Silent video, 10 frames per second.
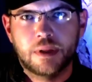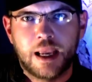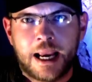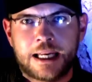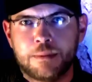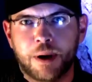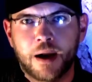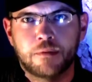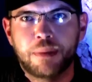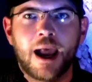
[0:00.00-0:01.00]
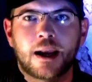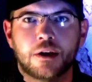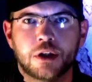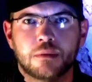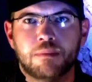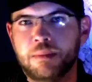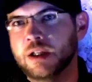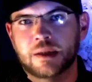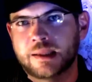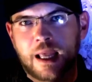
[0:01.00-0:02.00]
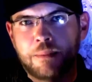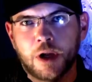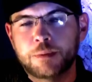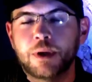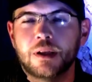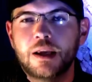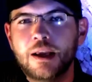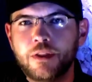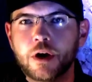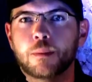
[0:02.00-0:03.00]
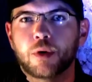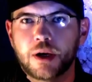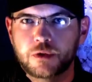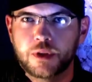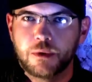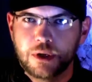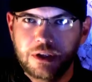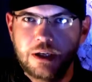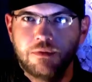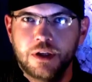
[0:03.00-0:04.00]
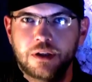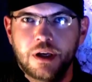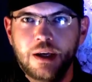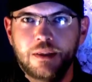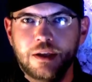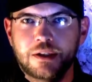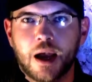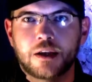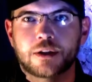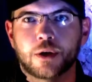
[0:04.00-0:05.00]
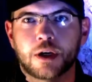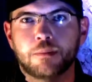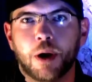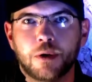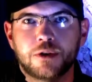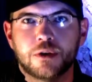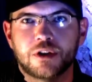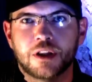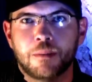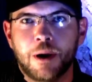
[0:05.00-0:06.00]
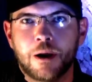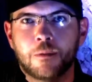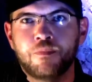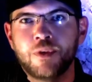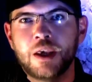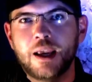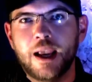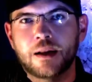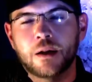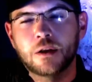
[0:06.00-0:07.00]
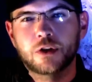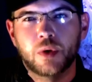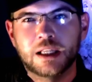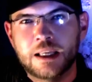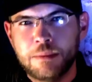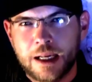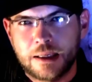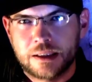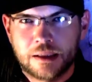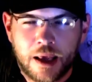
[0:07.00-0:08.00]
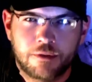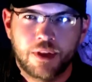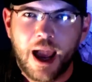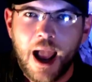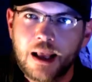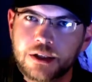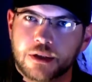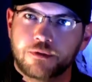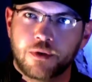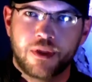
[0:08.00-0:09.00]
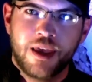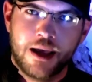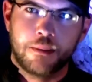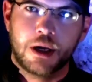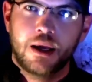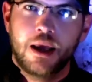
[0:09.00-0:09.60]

80-pound package, and maybe it's not that much, but they're impressed when they receive these nice looking posters in the mail. And it also eliminates a lot of the hassle for them